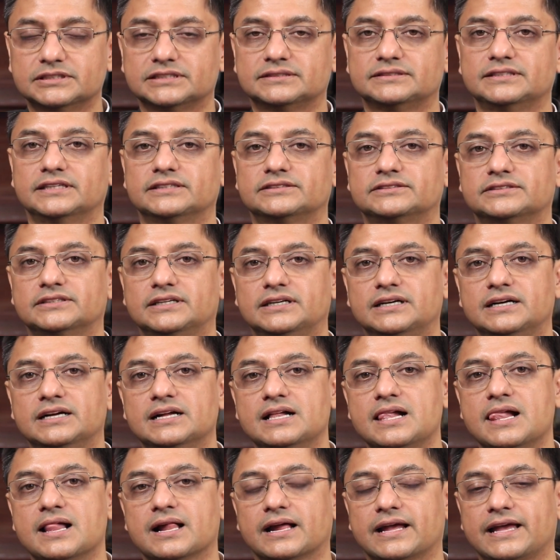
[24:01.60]

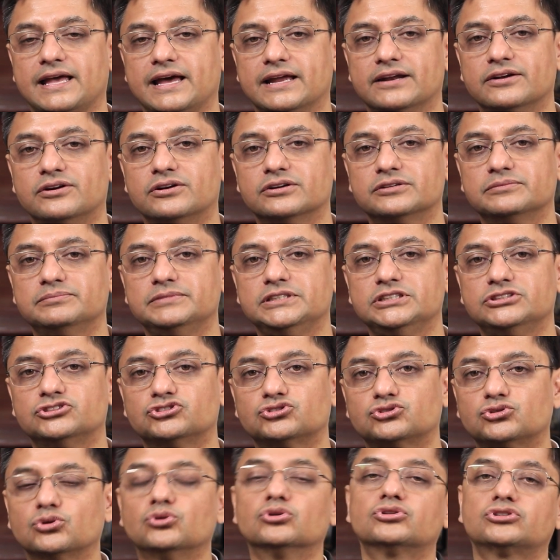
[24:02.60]
etc. cannot be
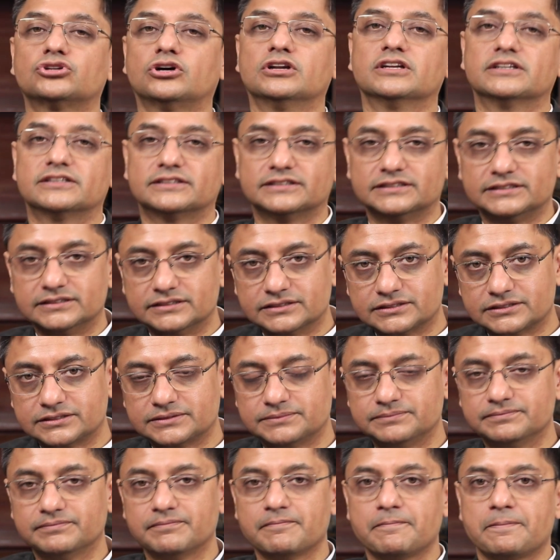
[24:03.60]
so tolerant
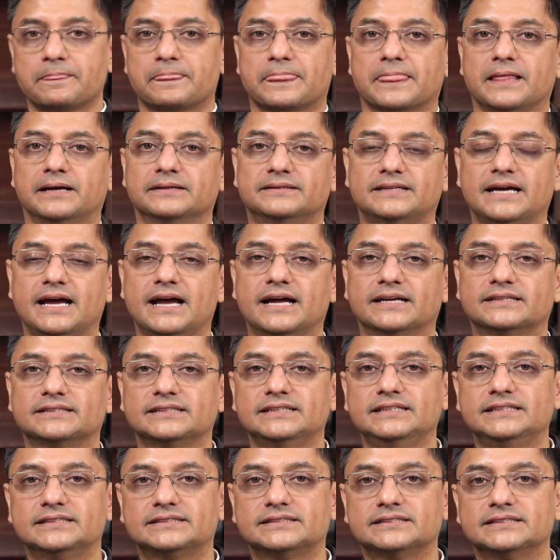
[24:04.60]

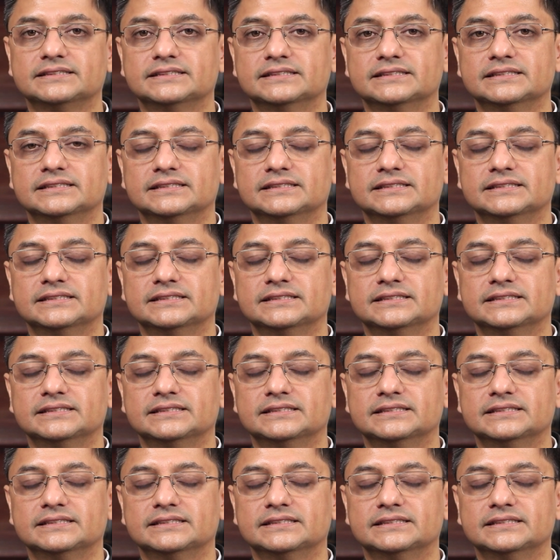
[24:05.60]
that it